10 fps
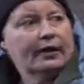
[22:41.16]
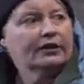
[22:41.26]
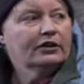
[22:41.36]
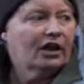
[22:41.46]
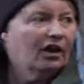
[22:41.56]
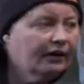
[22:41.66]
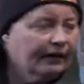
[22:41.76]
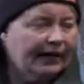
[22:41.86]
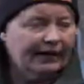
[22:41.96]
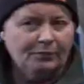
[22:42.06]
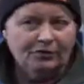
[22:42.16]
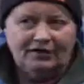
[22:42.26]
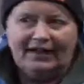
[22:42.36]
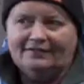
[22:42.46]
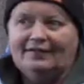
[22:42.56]
you can't, animals
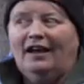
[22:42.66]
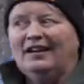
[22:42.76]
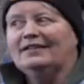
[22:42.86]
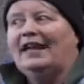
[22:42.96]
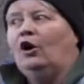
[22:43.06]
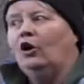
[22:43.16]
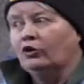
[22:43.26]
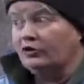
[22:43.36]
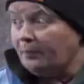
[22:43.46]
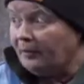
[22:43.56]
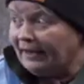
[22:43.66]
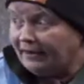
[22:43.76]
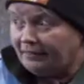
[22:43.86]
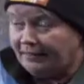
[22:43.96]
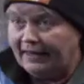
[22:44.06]
are less likely to get hooked up on
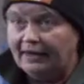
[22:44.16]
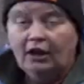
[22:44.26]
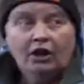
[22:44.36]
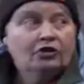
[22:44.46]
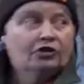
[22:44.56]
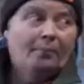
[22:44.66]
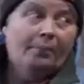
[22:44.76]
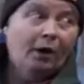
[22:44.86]
anything, jump